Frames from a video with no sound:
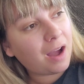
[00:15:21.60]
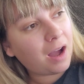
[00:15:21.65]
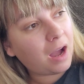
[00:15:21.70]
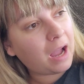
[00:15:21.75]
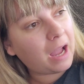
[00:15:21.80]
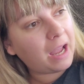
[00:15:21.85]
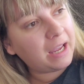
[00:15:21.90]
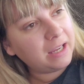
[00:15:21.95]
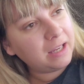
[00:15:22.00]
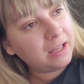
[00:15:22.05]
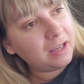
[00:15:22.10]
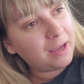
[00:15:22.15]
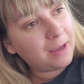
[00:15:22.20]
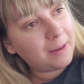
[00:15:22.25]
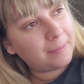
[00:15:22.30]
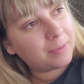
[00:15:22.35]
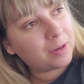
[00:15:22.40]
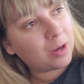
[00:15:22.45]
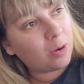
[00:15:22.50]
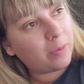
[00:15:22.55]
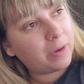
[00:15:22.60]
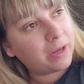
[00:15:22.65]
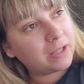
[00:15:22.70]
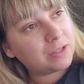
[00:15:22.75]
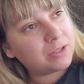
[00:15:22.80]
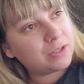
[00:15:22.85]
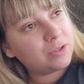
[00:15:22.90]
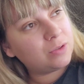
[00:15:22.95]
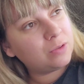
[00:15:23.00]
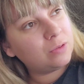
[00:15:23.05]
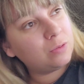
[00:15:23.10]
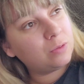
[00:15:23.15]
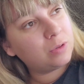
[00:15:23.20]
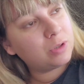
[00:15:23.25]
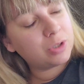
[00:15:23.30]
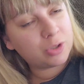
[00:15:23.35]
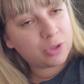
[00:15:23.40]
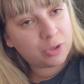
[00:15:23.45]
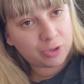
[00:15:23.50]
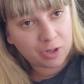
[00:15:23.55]
I am going
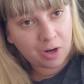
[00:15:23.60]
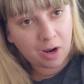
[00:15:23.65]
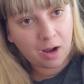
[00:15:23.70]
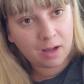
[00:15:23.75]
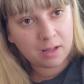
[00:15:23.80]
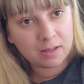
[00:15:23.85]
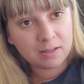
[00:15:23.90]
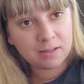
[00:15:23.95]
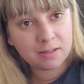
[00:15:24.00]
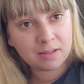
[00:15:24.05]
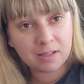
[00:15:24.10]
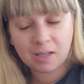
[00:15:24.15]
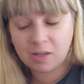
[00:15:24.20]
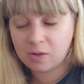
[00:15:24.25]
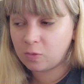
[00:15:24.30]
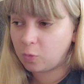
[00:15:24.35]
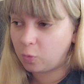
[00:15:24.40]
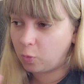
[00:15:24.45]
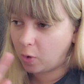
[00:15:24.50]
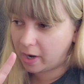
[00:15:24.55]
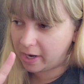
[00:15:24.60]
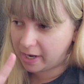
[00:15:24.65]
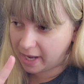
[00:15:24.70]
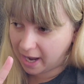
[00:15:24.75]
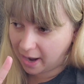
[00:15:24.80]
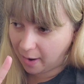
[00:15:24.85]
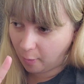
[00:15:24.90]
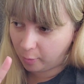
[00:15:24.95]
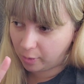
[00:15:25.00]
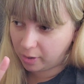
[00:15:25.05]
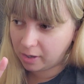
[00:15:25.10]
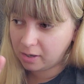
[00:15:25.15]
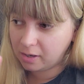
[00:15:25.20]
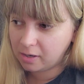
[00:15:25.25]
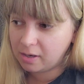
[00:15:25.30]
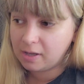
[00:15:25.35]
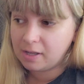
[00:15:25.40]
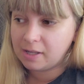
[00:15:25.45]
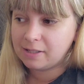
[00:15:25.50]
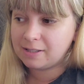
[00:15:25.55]
to John's in one hour
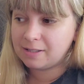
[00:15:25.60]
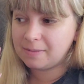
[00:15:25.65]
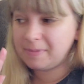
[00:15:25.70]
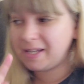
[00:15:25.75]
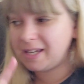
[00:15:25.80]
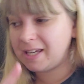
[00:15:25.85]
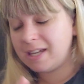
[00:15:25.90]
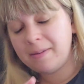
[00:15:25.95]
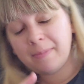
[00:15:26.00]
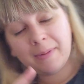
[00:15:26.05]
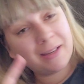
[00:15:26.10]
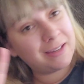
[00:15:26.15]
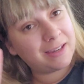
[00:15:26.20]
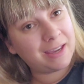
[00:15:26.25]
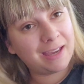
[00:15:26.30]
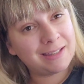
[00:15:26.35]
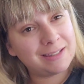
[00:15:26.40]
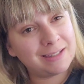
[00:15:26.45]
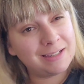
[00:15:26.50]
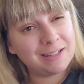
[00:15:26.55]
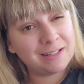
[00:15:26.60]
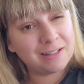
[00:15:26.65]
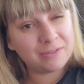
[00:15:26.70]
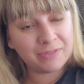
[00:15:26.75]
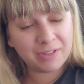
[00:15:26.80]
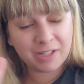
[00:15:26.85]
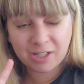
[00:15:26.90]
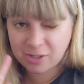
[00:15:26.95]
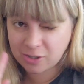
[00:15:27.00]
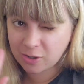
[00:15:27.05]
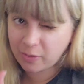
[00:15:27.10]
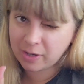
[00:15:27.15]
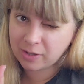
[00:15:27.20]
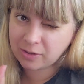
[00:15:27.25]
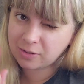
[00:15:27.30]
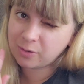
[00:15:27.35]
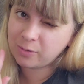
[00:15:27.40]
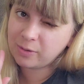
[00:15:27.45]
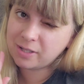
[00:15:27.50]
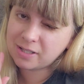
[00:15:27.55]
to meet him and Casey to finish
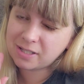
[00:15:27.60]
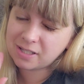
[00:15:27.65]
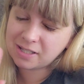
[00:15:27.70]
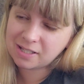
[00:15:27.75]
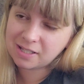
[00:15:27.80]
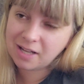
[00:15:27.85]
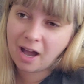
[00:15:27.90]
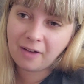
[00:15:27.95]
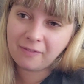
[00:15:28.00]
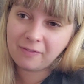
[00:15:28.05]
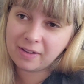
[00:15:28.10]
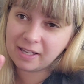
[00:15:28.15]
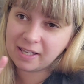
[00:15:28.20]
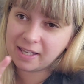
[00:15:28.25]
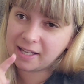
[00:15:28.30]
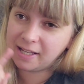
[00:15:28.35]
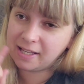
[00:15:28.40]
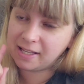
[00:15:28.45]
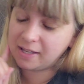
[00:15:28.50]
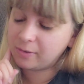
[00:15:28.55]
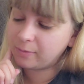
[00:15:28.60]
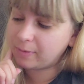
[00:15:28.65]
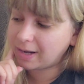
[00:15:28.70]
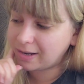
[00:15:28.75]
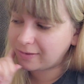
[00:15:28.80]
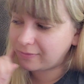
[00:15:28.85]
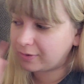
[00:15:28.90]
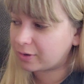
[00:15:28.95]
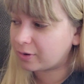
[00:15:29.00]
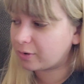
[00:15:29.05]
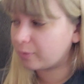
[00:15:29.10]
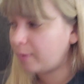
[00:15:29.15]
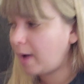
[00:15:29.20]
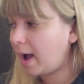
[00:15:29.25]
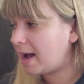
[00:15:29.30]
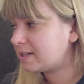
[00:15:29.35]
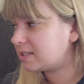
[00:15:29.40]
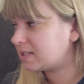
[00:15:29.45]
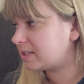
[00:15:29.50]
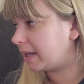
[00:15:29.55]
going through his stuff and getting it ready for
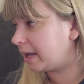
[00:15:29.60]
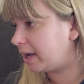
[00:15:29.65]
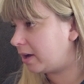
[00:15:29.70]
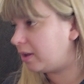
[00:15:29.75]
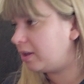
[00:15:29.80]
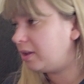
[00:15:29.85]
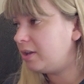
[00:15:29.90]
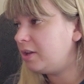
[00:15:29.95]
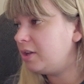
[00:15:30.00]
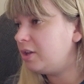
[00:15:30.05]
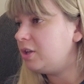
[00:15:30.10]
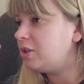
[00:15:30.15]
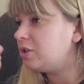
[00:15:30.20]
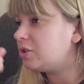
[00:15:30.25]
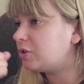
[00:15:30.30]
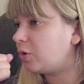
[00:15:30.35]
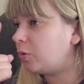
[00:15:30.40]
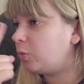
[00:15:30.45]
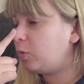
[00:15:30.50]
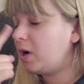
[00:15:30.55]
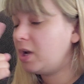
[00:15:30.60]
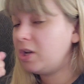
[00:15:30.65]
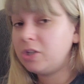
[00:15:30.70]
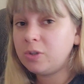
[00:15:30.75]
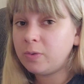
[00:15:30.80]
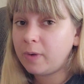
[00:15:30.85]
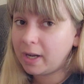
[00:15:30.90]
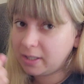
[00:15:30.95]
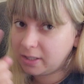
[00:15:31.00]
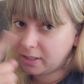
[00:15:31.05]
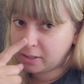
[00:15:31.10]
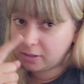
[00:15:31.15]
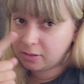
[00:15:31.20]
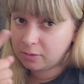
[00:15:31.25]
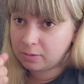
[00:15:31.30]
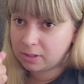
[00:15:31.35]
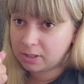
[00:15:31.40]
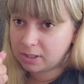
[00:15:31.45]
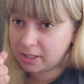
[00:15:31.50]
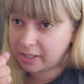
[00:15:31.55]
garage sale. So what do I
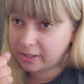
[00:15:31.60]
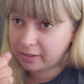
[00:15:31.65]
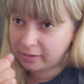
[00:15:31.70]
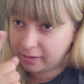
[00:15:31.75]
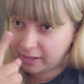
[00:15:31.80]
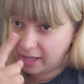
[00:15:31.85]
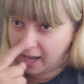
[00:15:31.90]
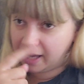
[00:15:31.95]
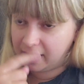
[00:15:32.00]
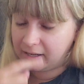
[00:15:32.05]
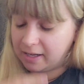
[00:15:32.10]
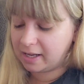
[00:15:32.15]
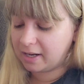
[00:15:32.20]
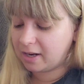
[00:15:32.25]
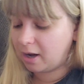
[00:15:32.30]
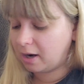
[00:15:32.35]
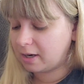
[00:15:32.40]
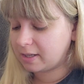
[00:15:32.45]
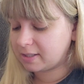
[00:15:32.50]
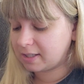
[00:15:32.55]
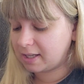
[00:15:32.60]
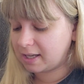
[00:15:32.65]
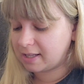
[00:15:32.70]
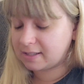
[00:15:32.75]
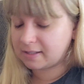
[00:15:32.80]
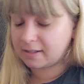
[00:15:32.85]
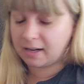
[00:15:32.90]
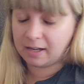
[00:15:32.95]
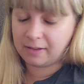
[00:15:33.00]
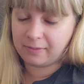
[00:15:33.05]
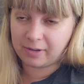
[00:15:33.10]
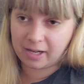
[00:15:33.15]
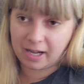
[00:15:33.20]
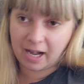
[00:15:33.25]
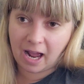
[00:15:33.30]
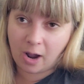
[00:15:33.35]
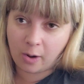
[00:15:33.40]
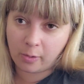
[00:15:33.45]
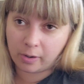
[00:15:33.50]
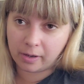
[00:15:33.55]
do until then? And honestly, it's not even
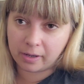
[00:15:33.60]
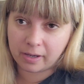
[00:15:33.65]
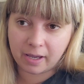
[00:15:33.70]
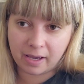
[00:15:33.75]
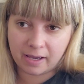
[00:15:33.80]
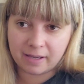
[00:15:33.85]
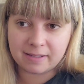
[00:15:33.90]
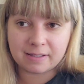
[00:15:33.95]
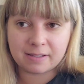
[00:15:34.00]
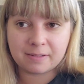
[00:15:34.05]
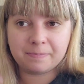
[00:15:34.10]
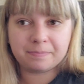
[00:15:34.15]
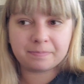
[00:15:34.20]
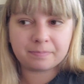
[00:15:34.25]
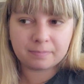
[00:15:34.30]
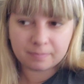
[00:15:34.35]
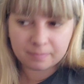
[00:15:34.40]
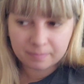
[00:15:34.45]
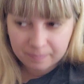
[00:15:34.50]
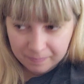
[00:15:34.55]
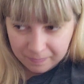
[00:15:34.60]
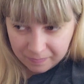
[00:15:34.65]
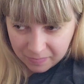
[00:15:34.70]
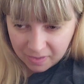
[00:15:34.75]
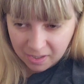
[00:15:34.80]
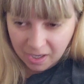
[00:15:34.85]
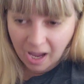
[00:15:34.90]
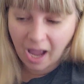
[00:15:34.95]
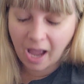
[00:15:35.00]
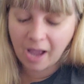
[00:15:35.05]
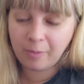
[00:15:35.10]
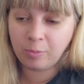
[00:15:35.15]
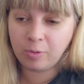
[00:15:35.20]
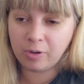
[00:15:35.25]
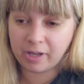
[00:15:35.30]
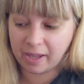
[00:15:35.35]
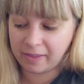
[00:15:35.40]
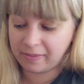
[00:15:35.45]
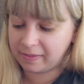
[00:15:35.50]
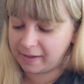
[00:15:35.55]
an hour because I
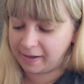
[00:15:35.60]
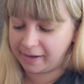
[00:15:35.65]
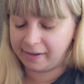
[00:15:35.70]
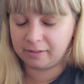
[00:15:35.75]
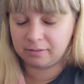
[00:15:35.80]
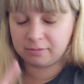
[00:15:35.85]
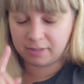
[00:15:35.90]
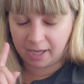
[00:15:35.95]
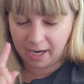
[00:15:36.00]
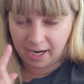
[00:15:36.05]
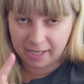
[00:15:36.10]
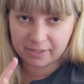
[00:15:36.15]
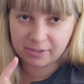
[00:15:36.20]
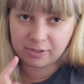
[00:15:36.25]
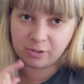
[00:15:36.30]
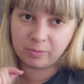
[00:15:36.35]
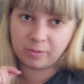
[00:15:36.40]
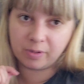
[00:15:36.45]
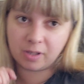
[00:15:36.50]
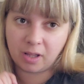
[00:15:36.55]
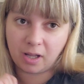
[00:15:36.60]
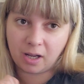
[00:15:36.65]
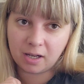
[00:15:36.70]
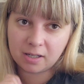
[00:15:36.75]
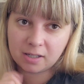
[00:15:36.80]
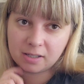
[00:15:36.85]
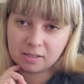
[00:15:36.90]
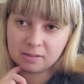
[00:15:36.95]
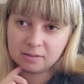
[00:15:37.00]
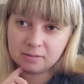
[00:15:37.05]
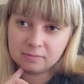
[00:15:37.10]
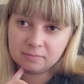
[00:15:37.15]
will get there at 2 o'clock.